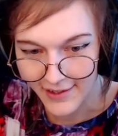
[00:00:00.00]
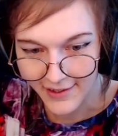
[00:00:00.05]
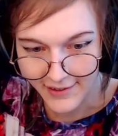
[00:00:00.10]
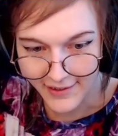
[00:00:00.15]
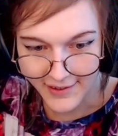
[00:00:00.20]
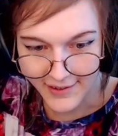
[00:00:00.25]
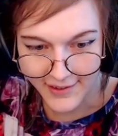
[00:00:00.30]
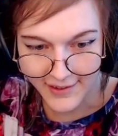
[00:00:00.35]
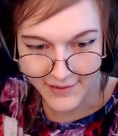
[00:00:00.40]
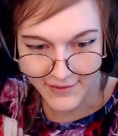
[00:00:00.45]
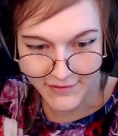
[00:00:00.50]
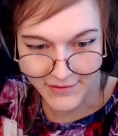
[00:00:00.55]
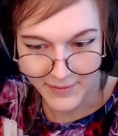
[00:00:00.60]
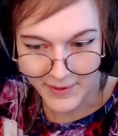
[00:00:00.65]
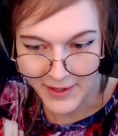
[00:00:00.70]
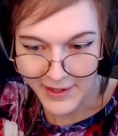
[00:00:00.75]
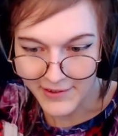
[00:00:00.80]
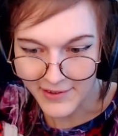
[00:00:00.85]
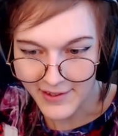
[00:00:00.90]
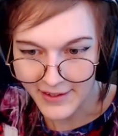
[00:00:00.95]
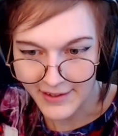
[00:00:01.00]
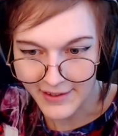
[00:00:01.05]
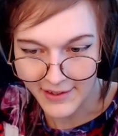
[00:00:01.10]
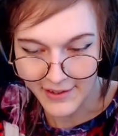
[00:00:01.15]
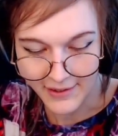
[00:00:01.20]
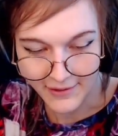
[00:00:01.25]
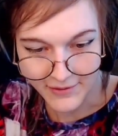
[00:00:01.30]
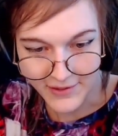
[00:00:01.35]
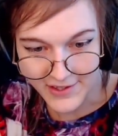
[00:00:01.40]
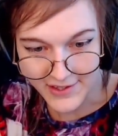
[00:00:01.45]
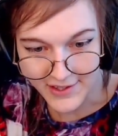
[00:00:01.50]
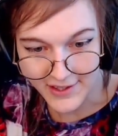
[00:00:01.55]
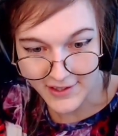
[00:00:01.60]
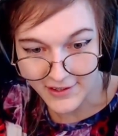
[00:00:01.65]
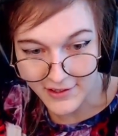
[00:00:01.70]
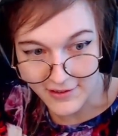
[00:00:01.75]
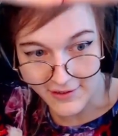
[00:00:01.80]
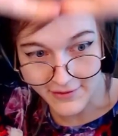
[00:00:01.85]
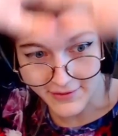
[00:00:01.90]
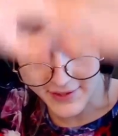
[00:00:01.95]
From now on, we're just going to
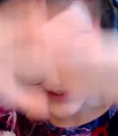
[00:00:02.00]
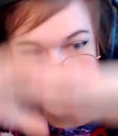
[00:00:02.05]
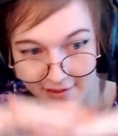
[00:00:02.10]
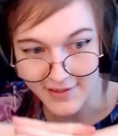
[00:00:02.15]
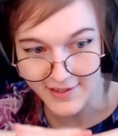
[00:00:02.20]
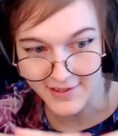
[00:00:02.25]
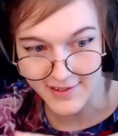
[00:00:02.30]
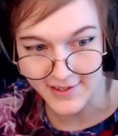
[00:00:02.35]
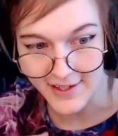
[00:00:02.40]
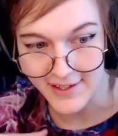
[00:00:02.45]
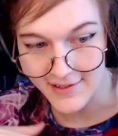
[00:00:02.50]
do the rest of this day.